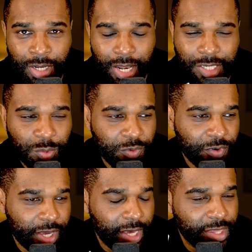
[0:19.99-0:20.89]
Lest we
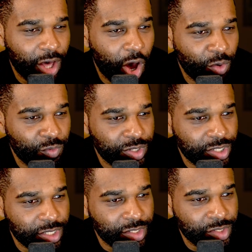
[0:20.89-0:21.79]
forget the
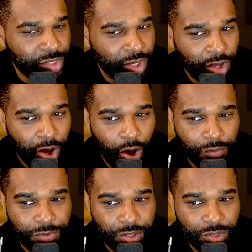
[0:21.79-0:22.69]
origins
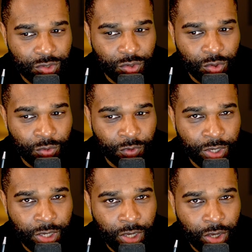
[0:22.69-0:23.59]
of this
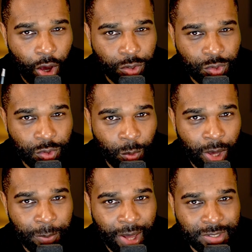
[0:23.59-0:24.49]
story. Goes all the
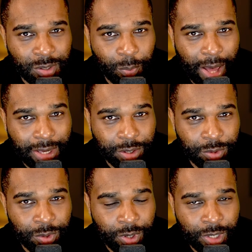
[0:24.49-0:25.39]
way back to
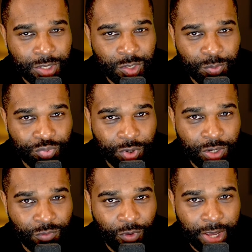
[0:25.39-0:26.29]
Baku.
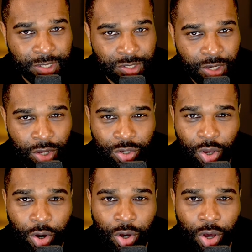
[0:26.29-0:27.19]
Sprint race.
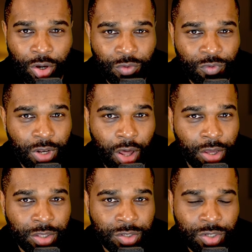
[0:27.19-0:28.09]
Young hungry
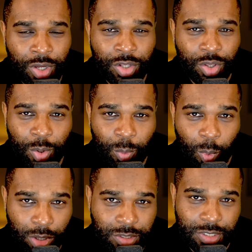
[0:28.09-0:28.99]
lions don't
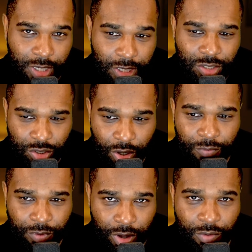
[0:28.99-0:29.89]
want each
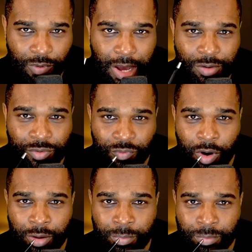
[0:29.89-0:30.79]
other around,
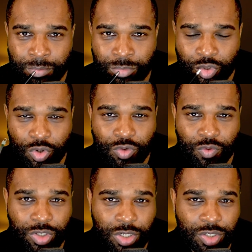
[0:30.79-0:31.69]
right? George
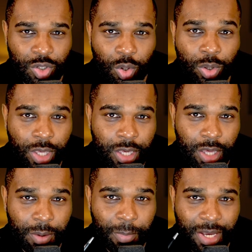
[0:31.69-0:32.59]
Russell is looking
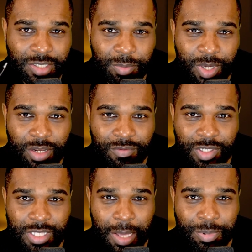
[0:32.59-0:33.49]
at Maximilian
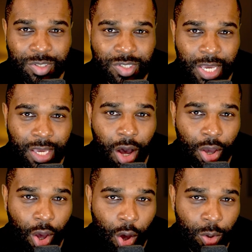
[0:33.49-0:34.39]
Verstappen saying,
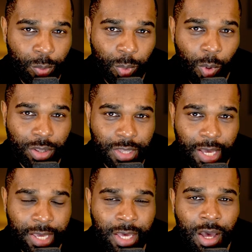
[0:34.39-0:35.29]
I hope one
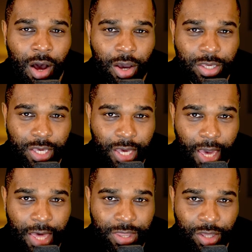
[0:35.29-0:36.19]
day I can
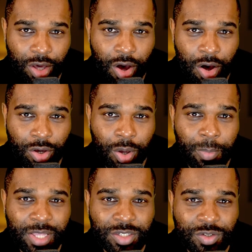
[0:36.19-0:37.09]
get the car
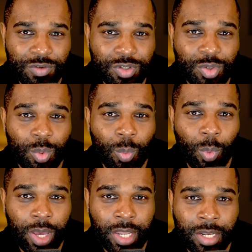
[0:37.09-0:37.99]
commensurate to
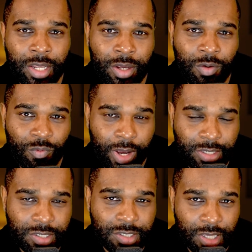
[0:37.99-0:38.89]
win
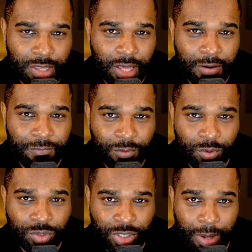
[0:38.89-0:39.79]
races and
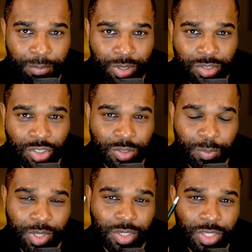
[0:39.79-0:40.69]
therefore championships,
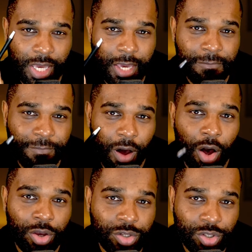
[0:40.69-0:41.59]
because if
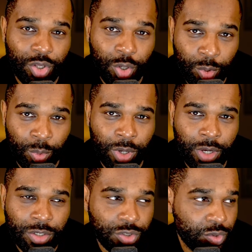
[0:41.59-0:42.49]
I do,
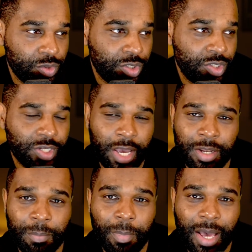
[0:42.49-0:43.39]
George is
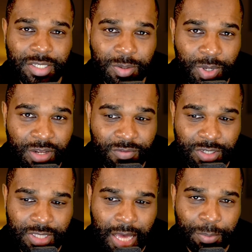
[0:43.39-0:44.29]
saying, Maximilian
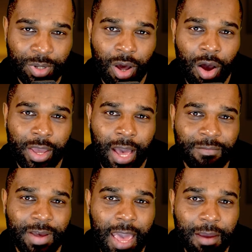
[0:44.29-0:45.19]
Verstappen, I
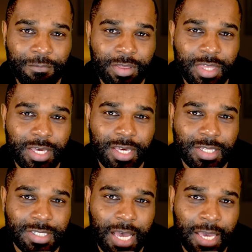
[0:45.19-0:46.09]
have everything
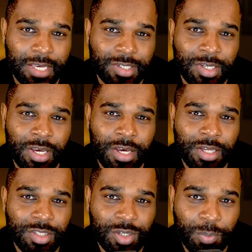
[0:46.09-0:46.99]
it takes
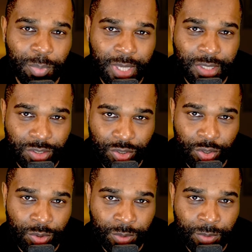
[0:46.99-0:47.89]
to beat
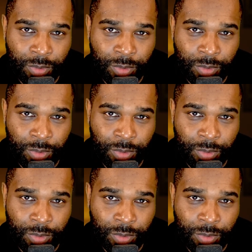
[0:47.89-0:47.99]
you.